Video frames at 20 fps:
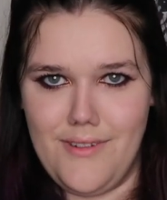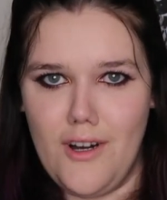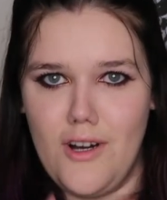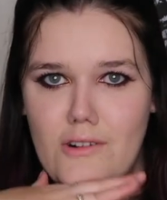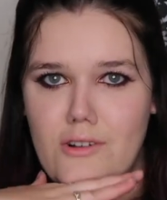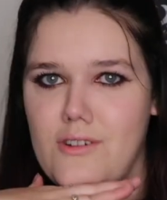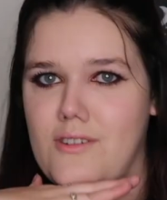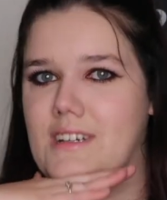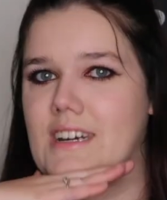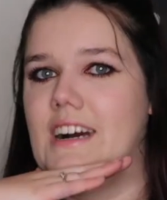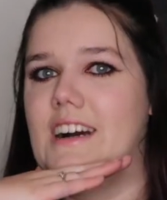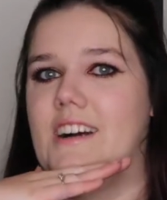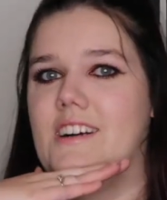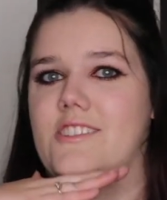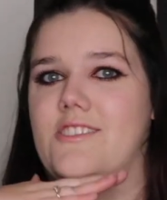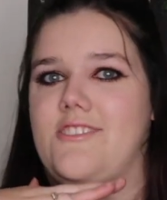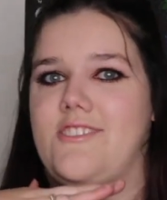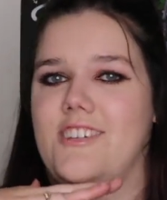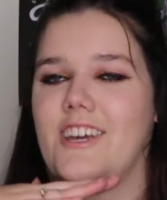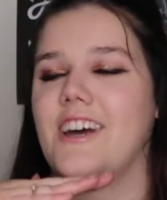
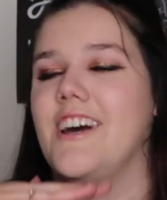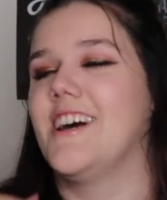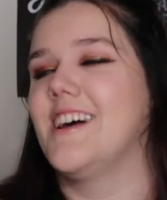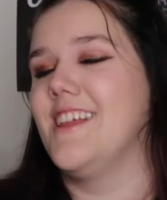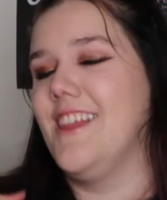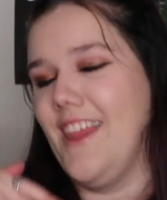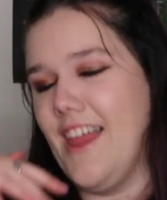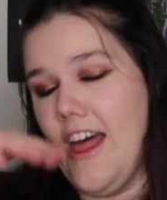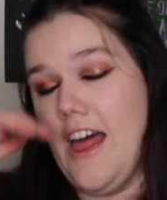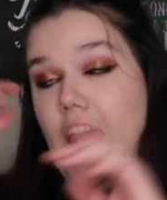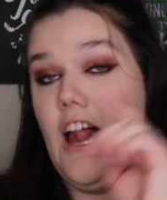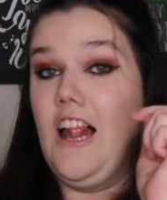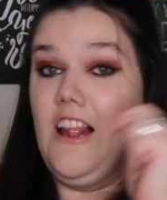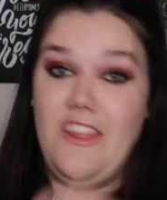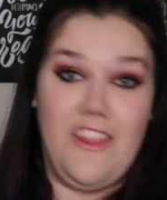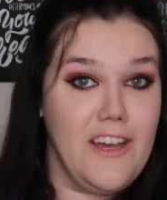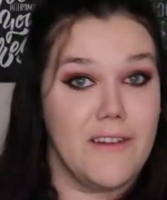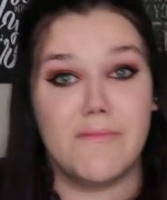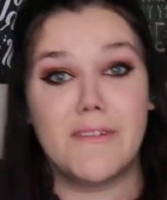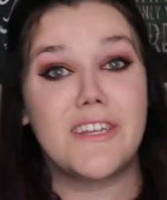gosh,
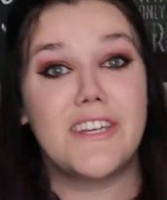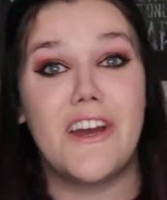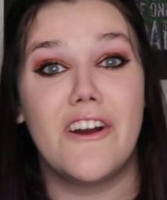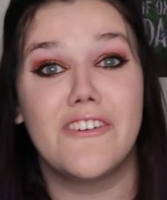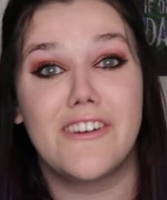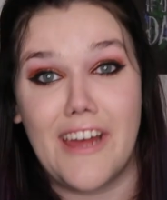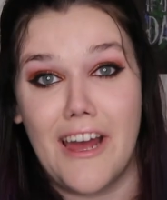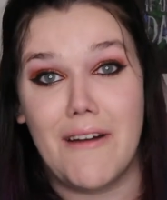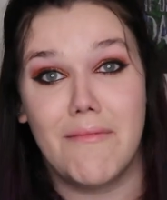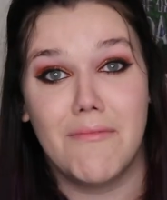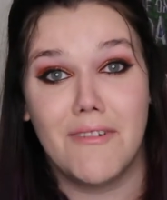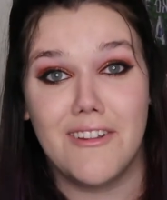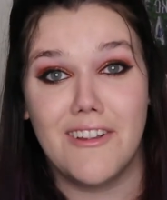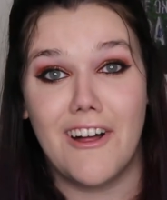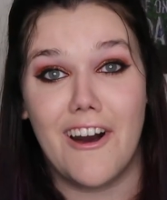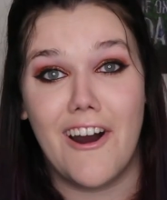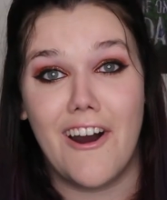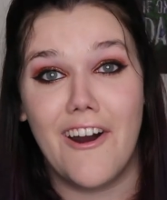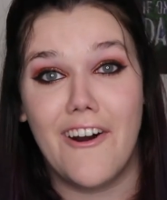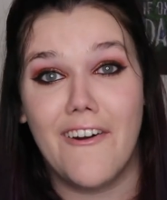let me know down
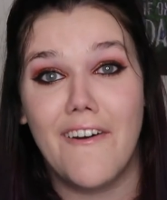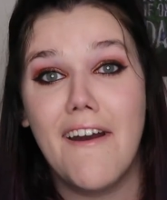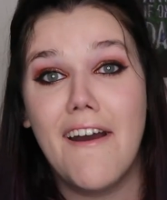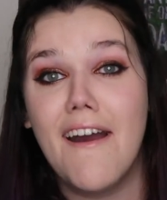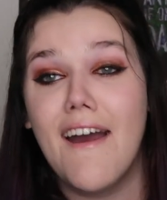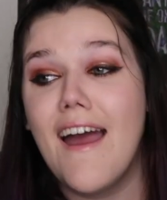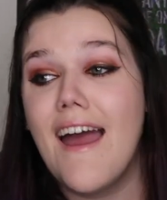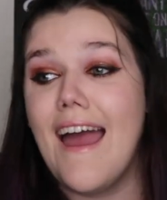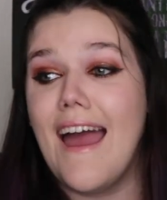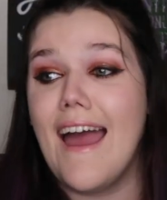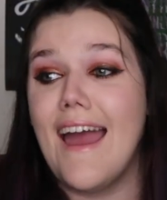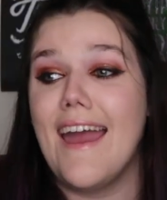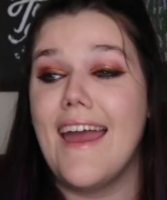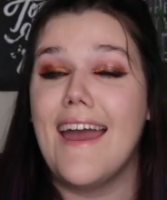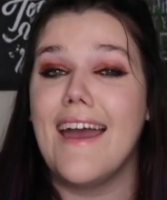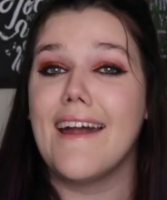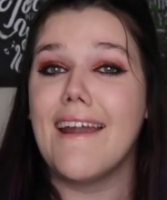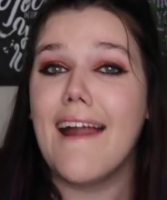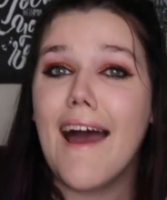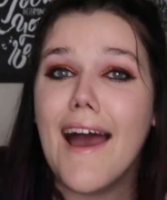below.
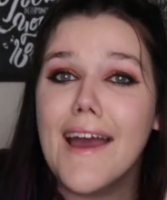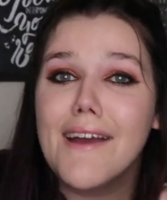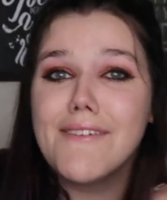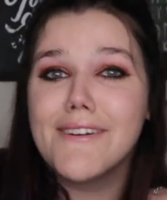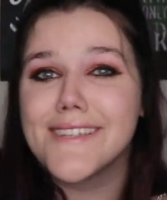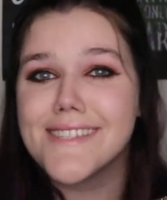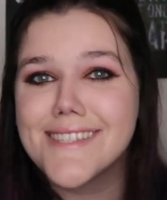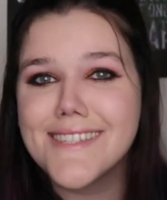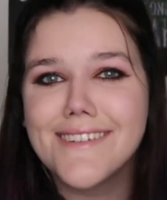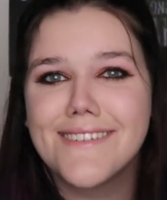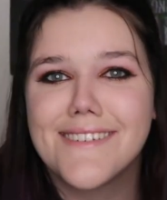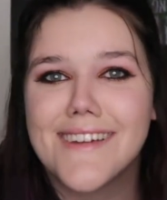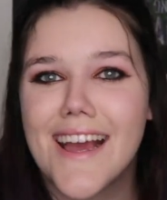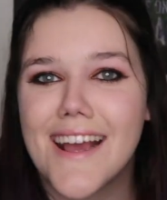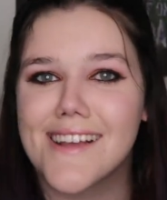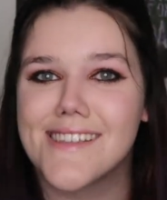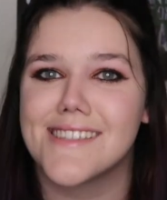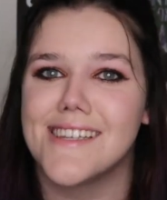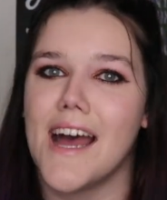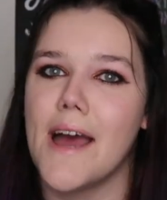And I will see you
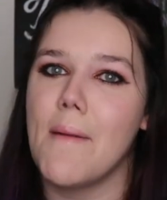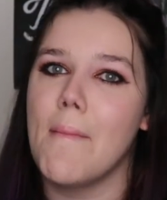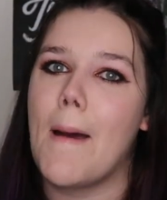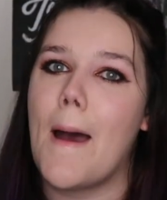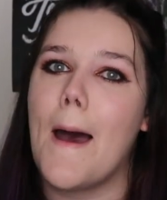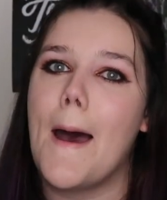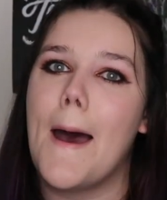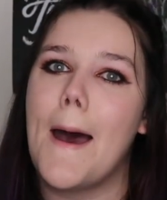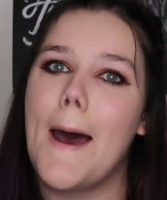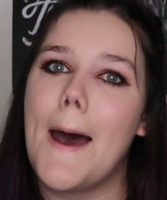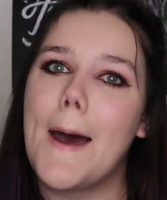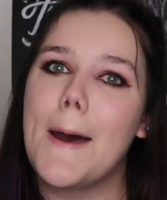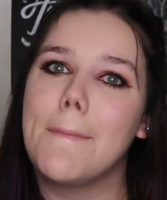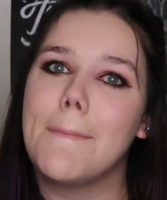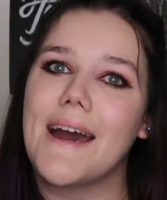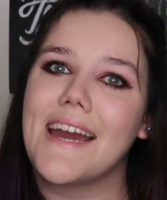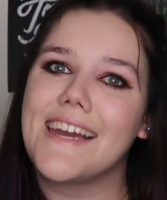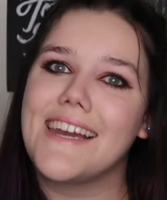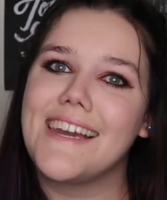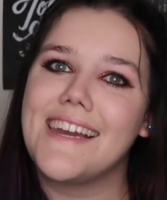next time.
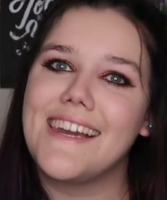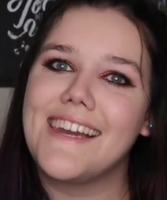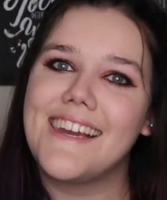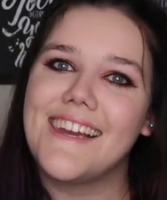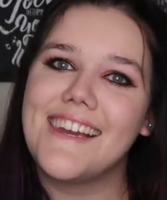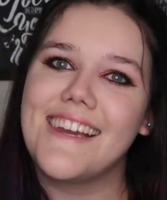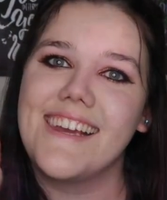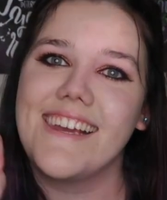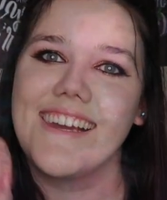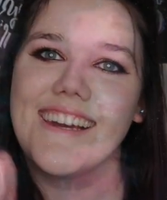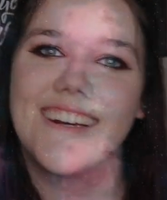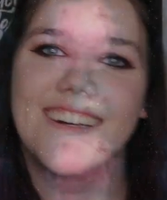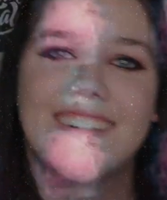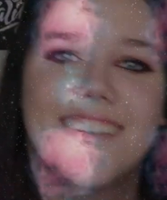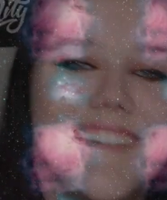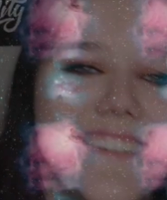Bye.